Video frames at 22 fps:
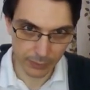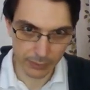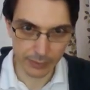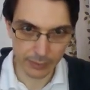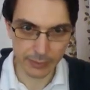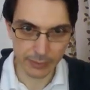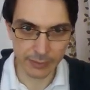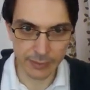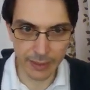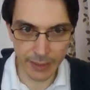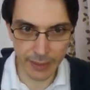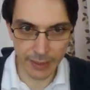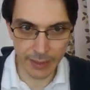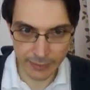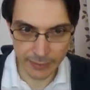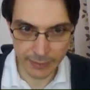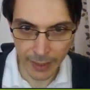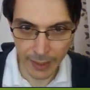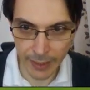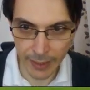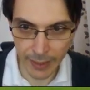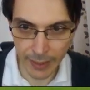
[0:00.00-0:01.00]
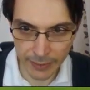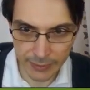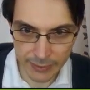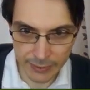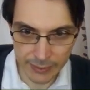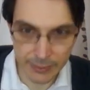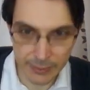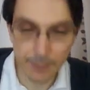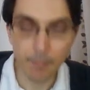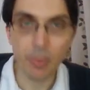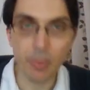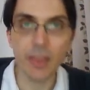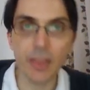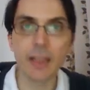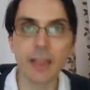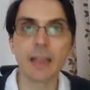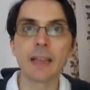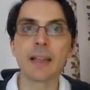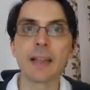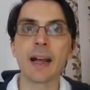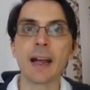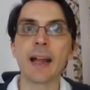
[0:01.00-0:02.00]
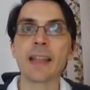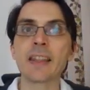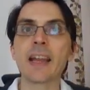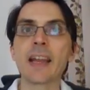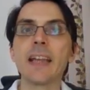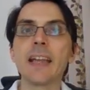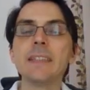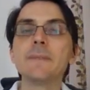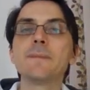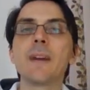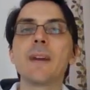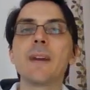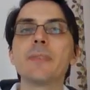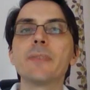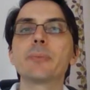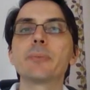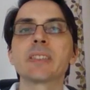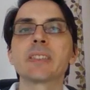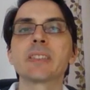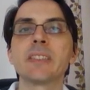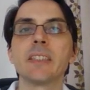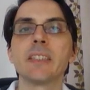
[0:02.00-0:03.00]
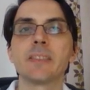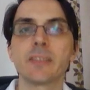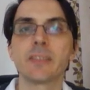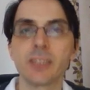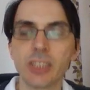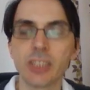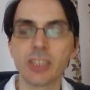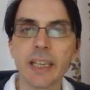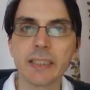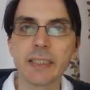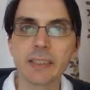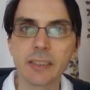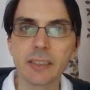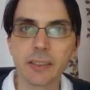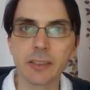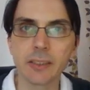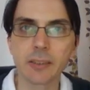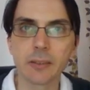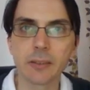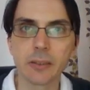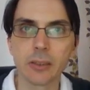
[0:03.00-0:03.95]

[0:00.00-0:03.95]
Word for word: that has a 95% chance